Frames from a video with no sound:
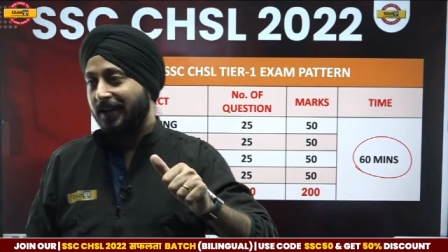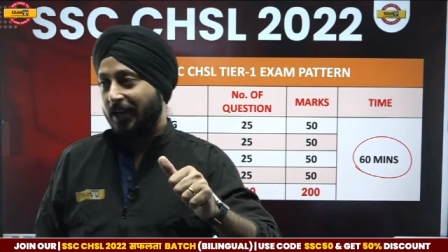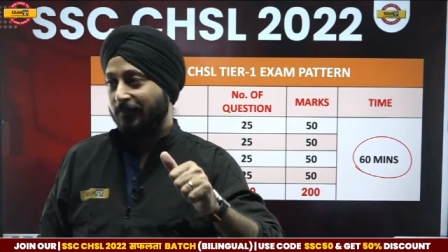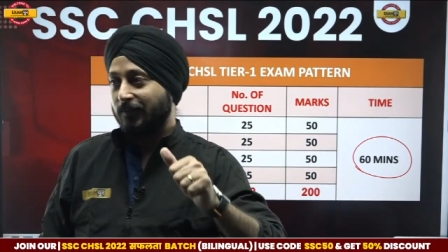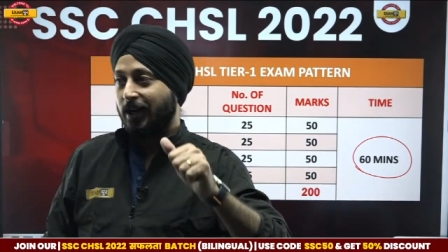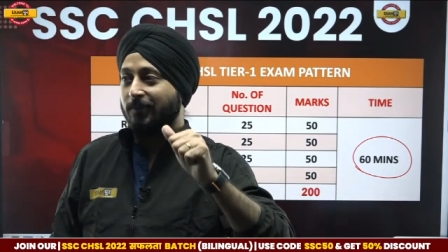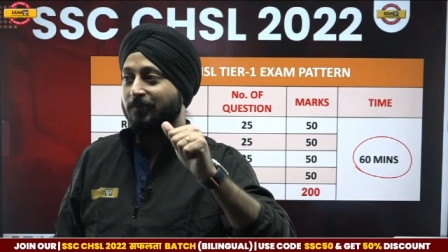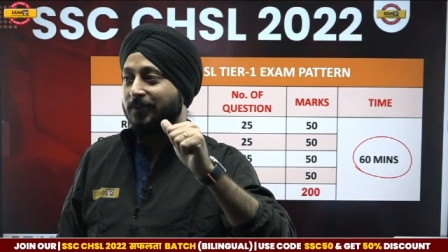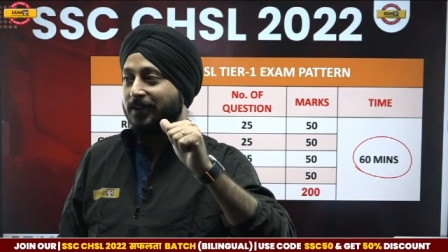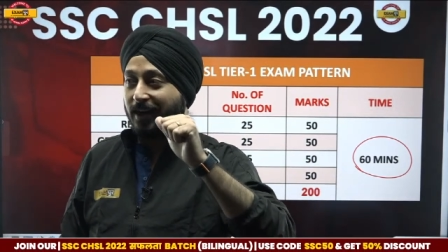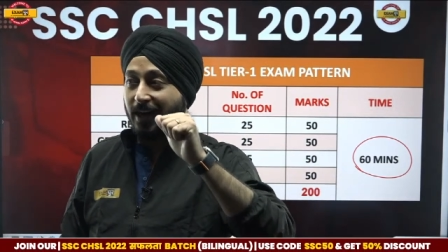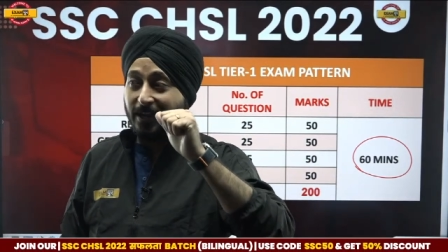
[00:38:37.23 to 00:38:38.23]
life i am
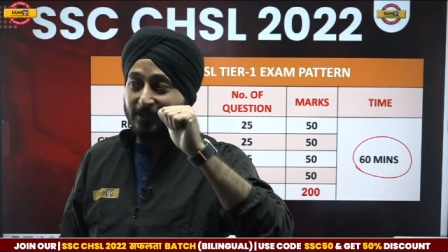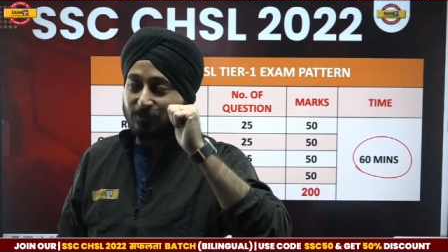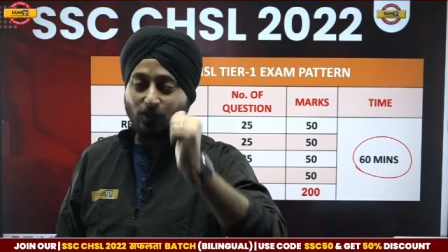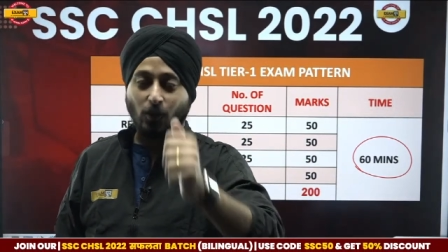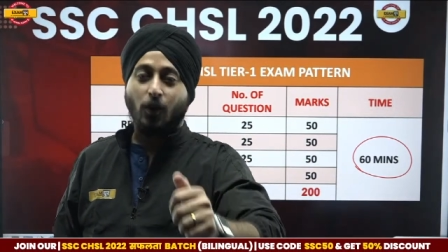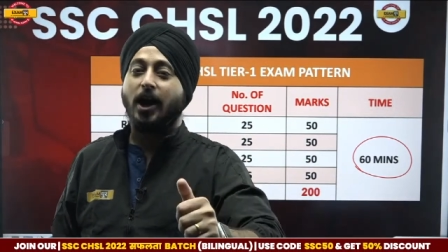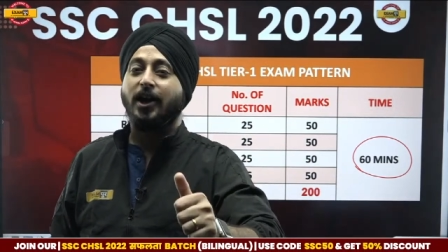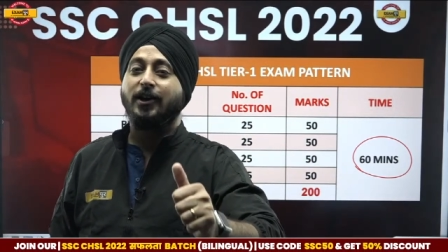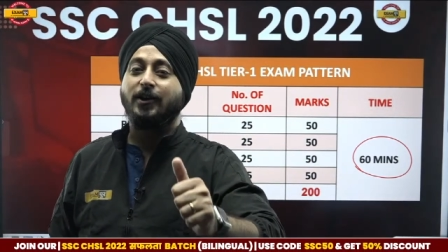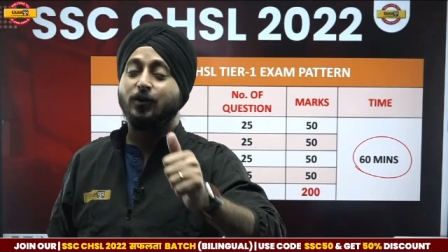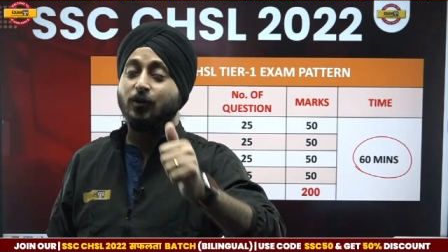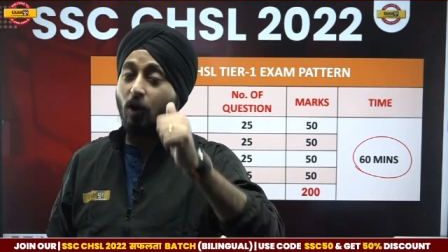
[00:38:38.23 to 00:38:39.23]
trying so hard
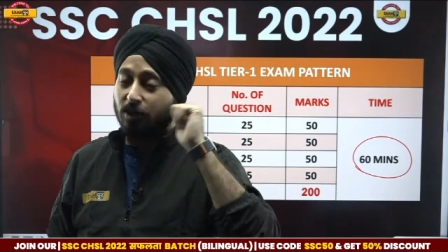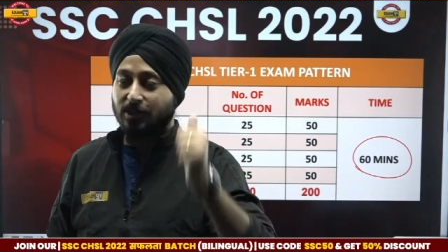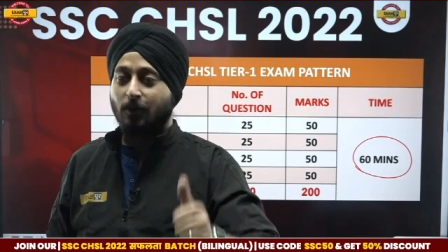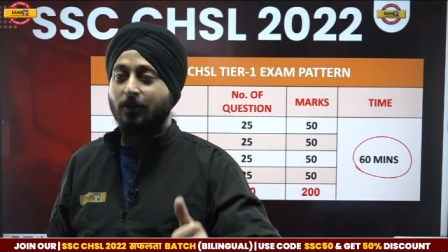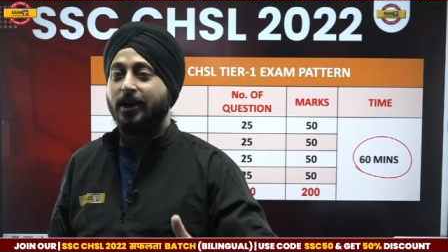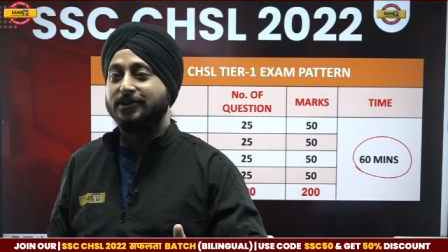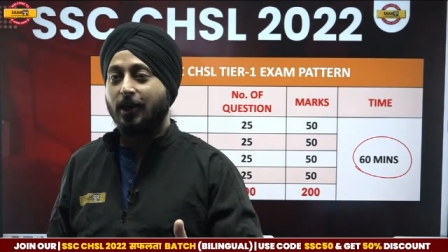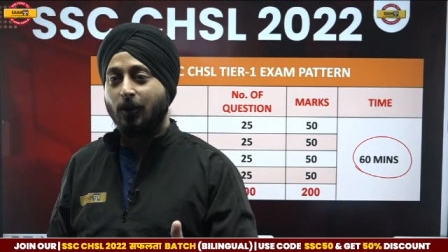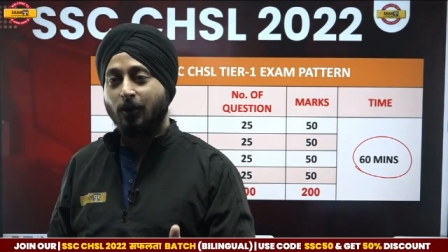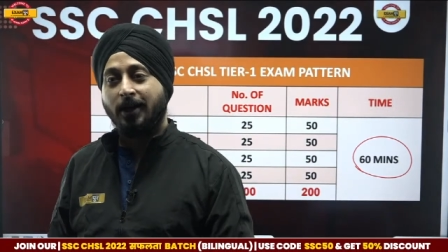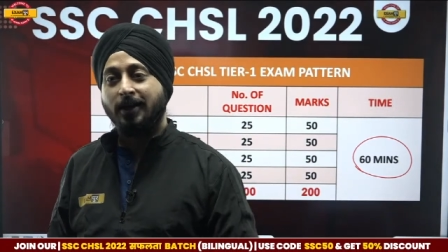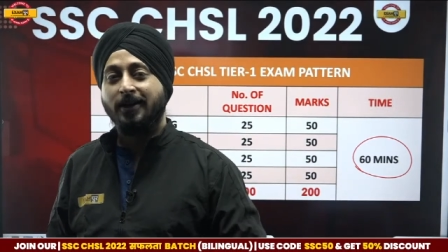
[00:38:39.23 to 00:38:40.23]
to not sound like
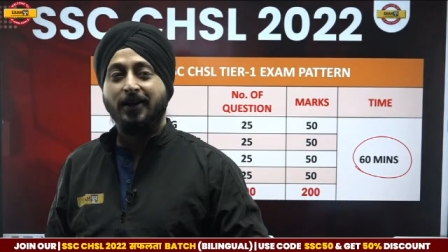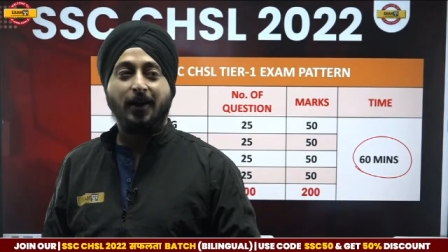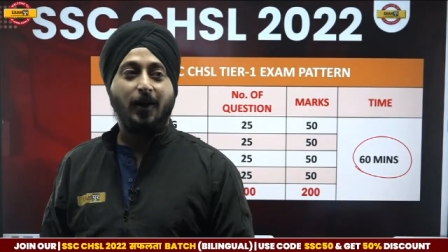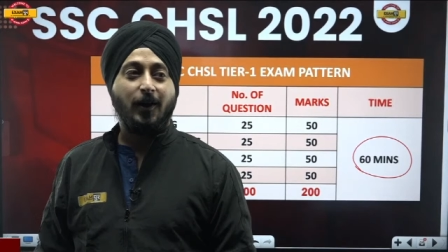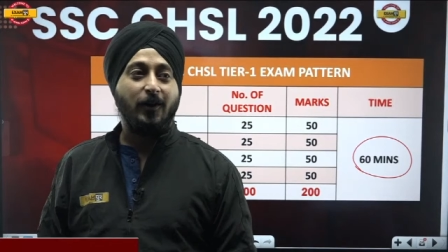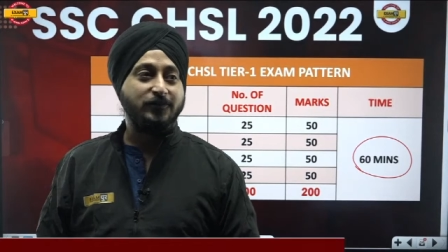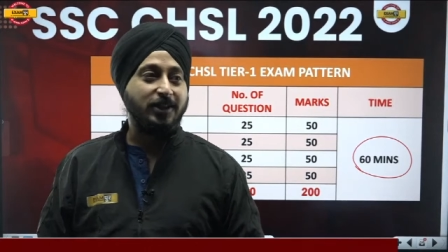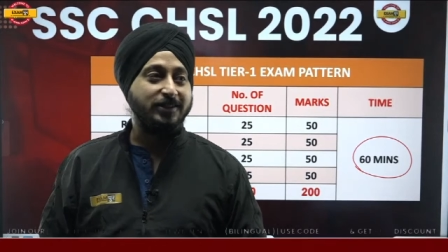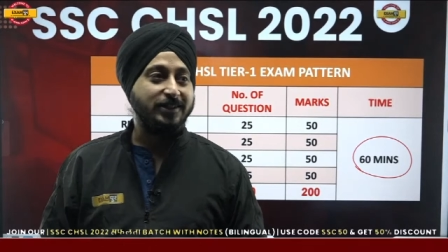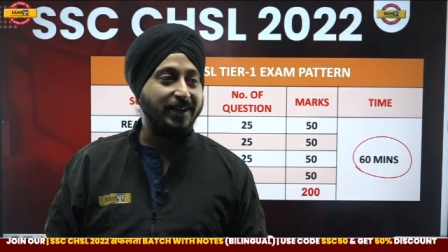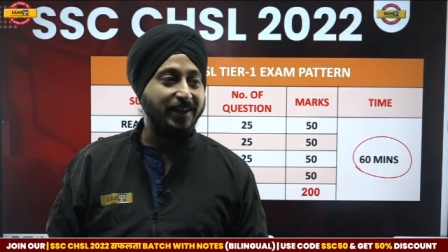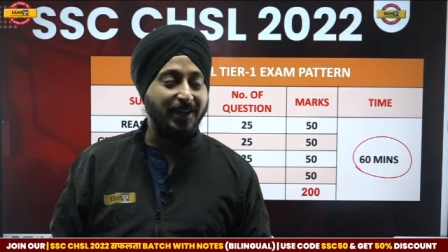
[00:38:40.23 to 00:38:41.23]
shahrukh khan of
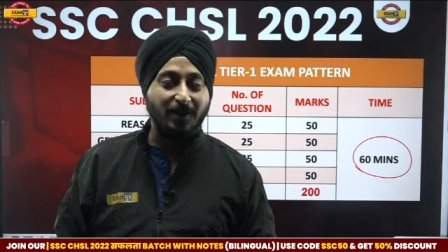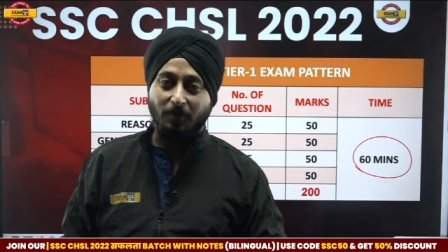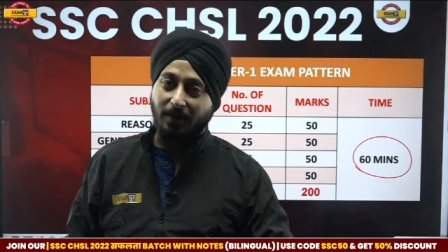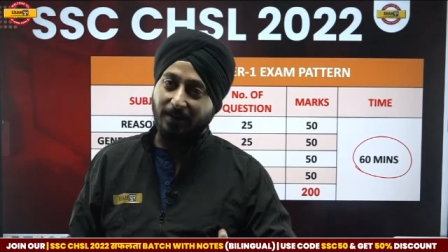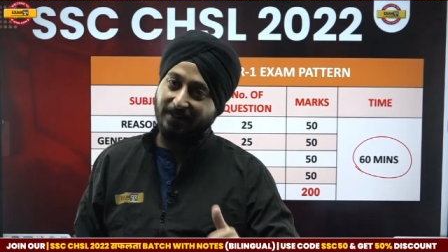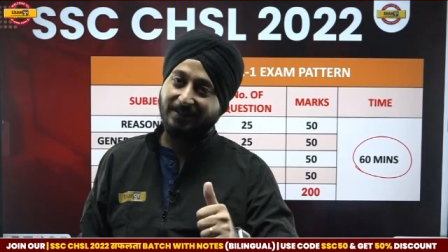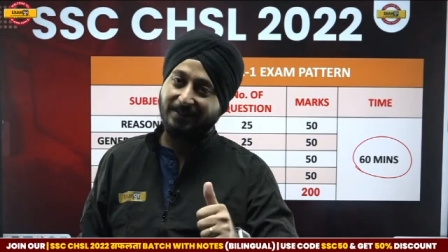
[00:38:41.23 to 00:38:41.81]
chakde india but